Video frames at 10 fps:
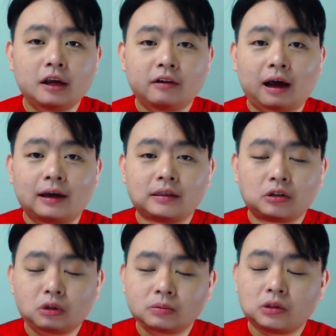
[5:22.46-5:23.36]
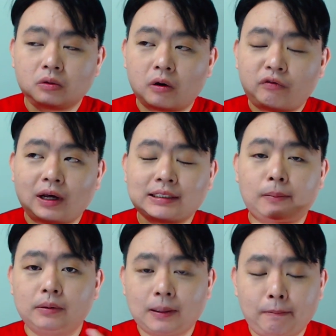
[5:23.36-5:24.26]
The troops to go, for
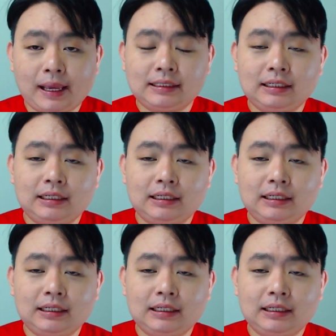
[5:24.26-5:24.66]
example, the amazing